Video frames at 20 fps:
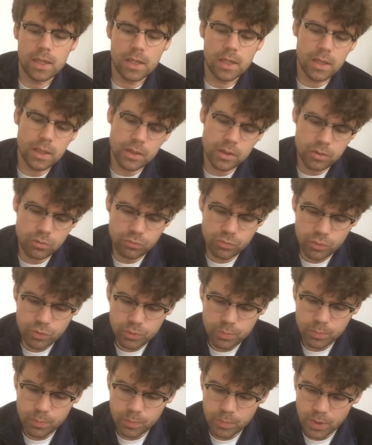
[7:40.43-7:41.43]
"In the
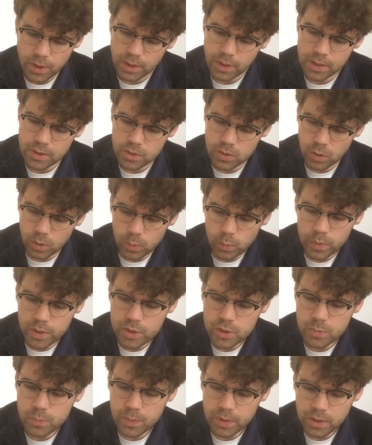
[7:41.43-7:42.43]
room that has
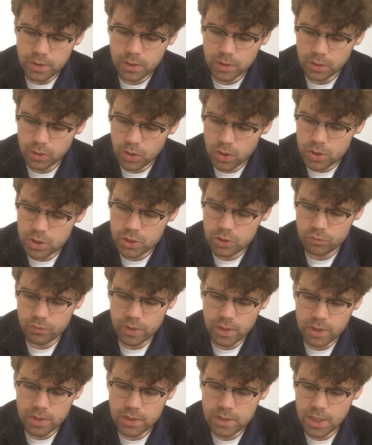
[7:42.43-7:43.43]
always been the
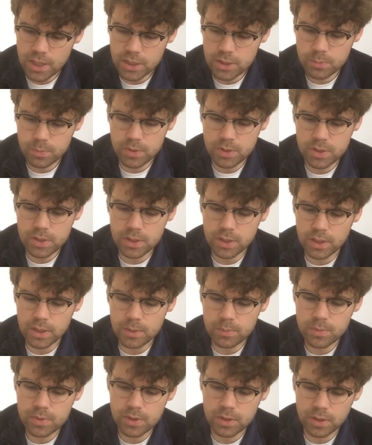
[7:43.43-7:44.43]
nursery, Jasper
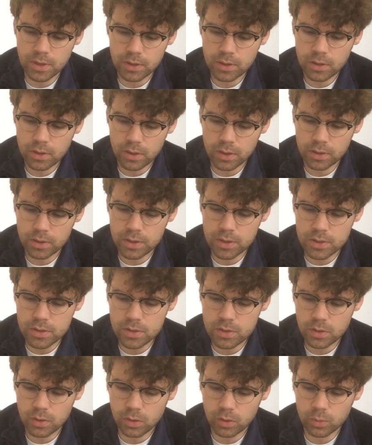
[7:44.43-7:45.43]
sleeps in the cot he's
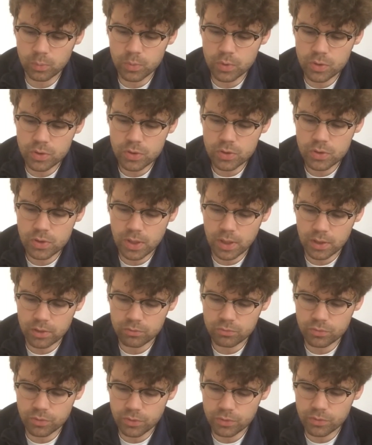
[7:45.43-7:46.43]
almost
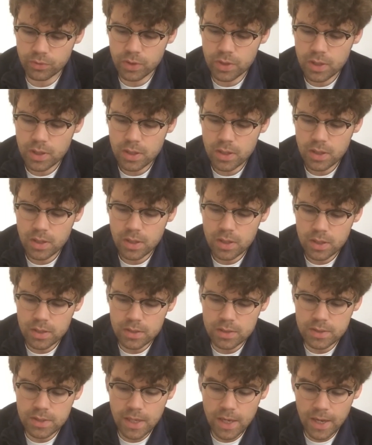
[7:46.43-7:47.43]
outgrown.
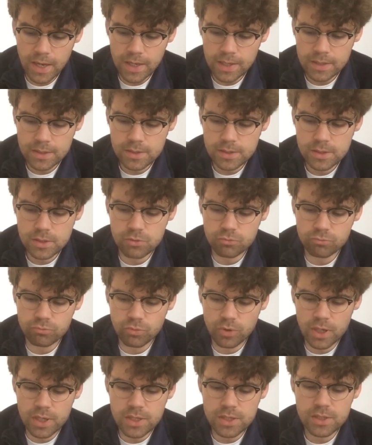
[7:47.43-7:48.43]
His hands,
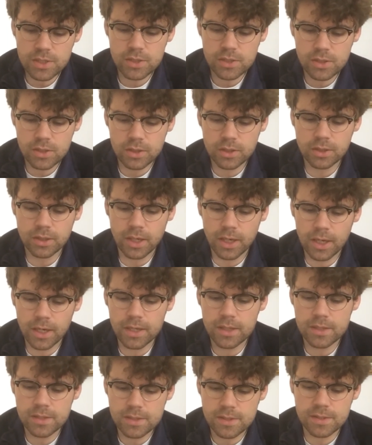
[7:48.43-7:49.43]
raised on
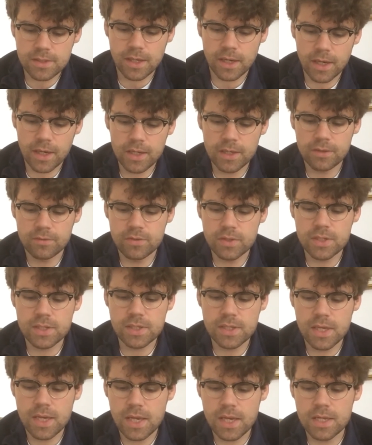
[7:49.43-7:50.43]
either side of his
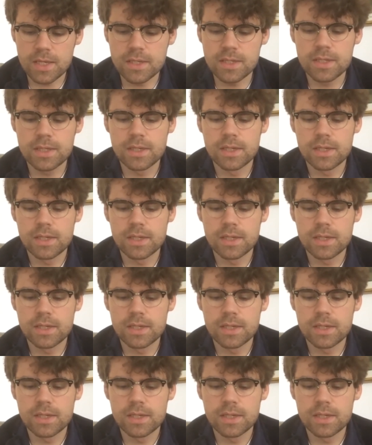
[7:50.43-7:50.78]
head,